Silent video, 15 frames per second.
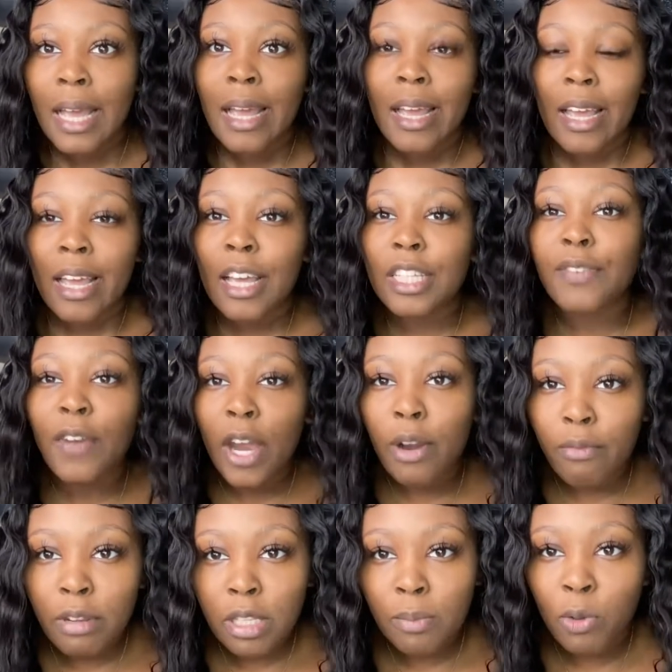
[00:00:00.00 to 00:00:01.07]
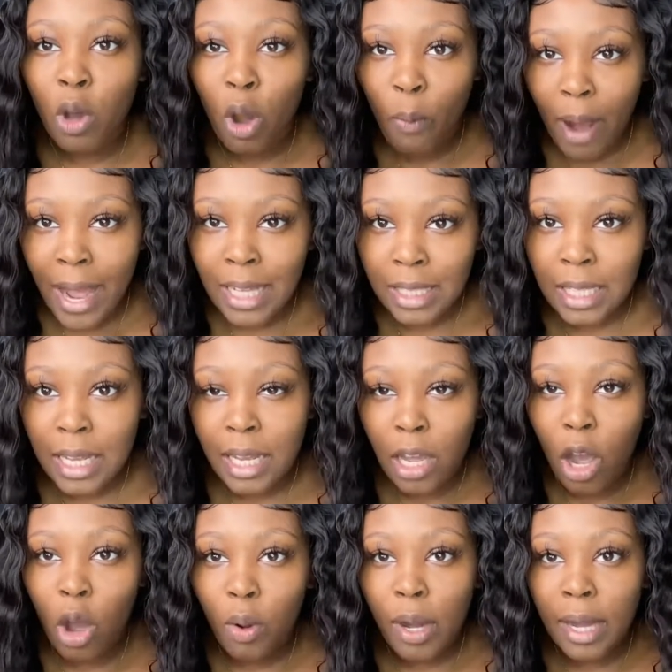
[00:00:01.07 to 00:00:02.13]
it's very reasonable. A wax stick can
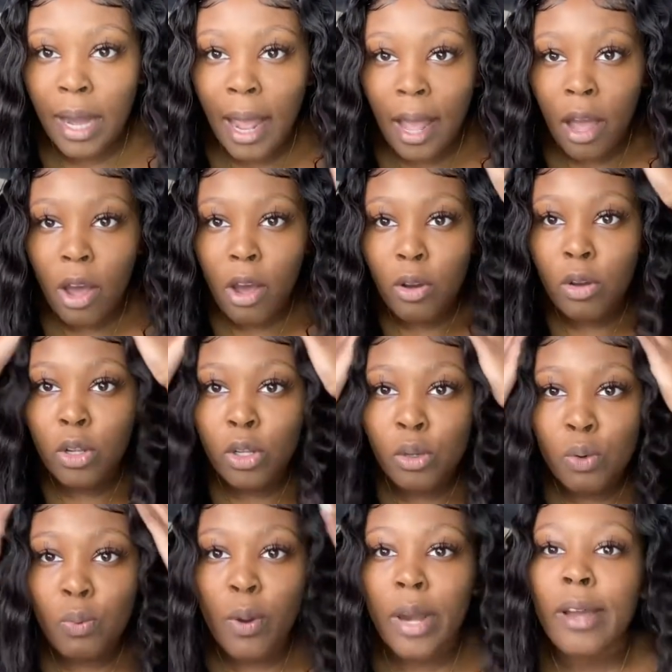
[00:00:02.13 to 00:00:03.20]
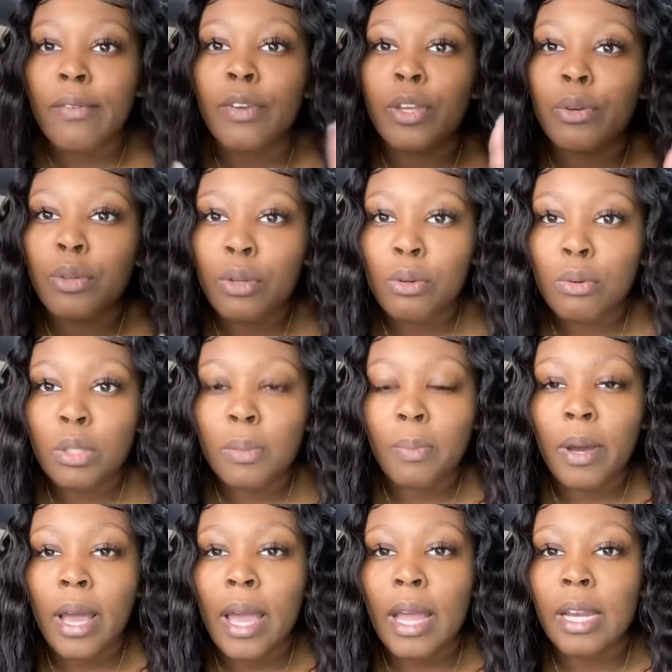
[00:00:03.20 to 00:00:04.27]
hold it down, glue, whatever you use,
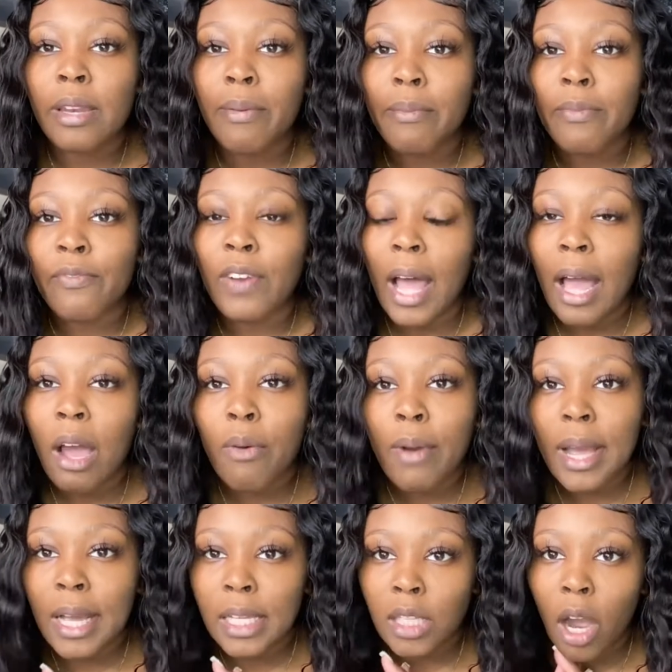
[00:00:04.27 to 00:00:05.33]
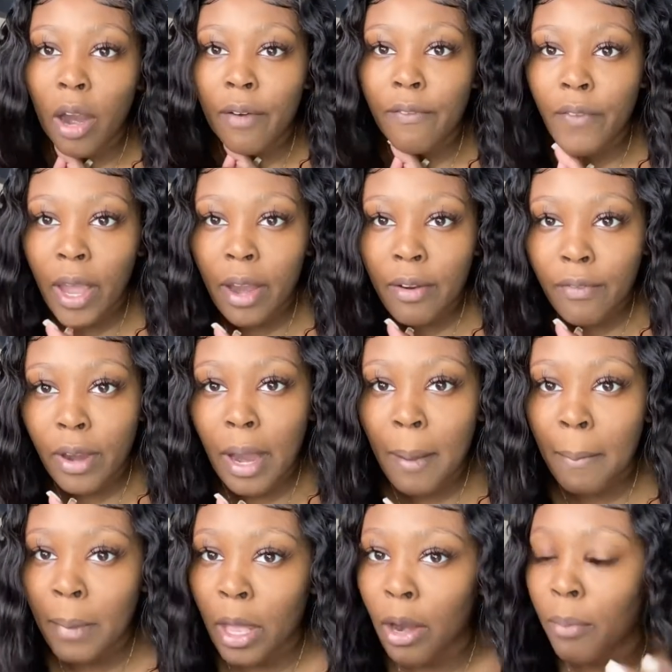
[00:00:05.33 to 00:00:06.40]
but the flyaways are very, very
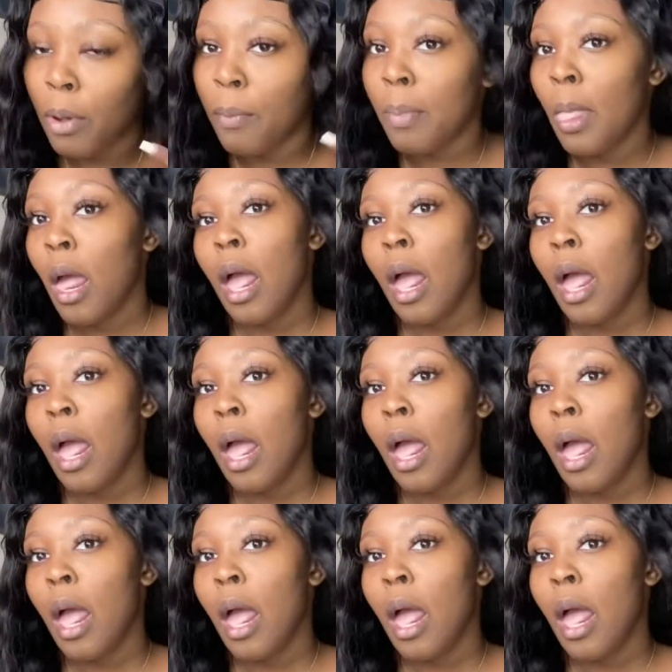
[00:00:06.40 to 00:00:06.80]
minimum.